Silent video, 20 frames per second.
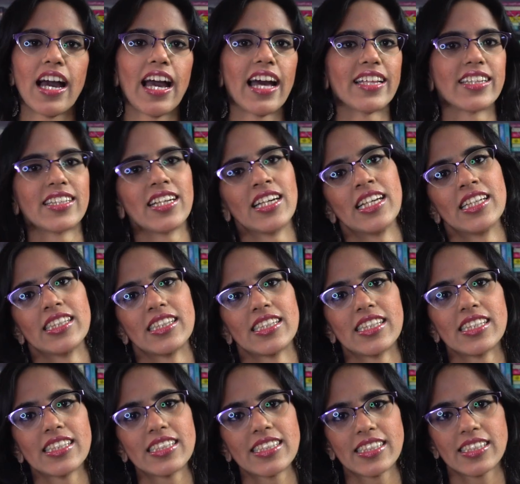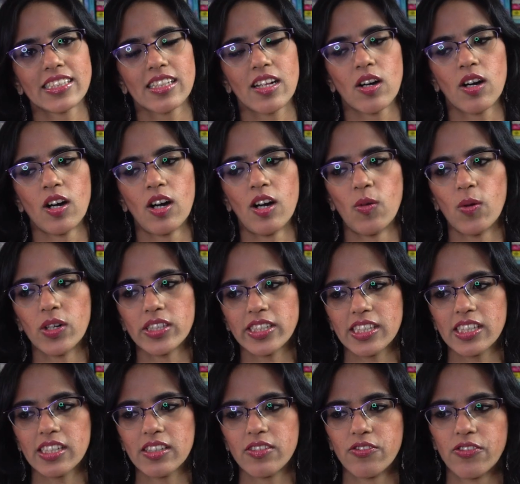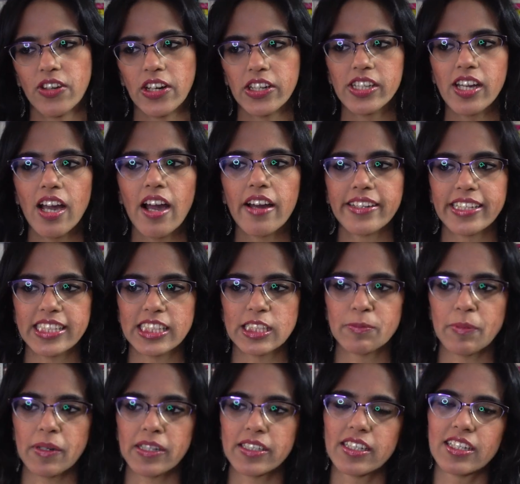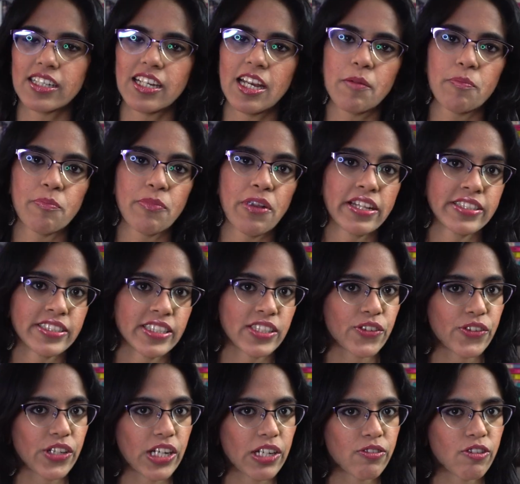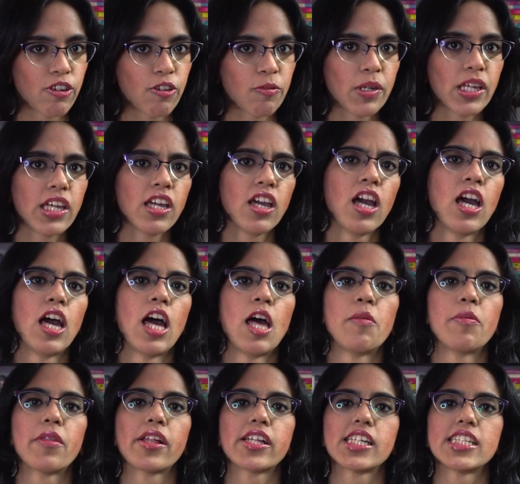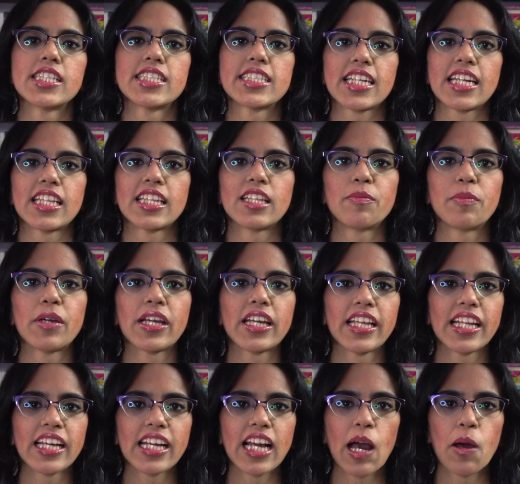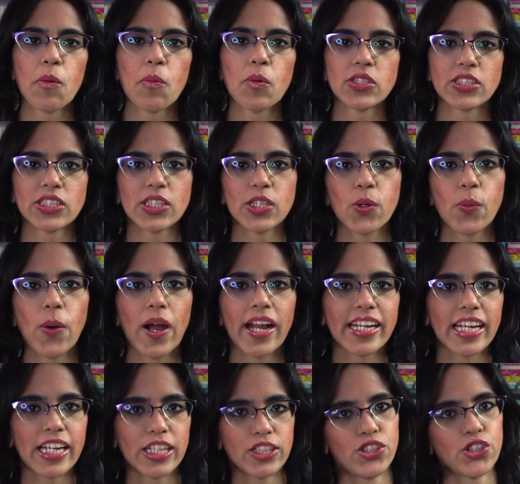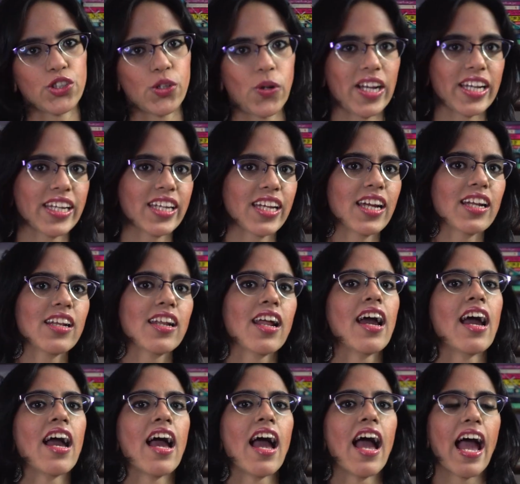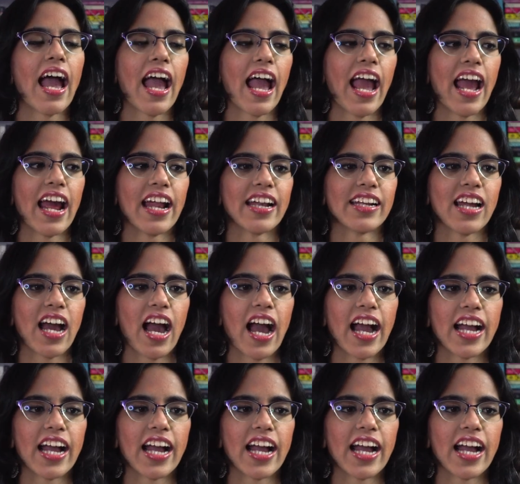and this was a very unexpectedly pleasant read for me because in the beginning I wasn't quite enjoying it, and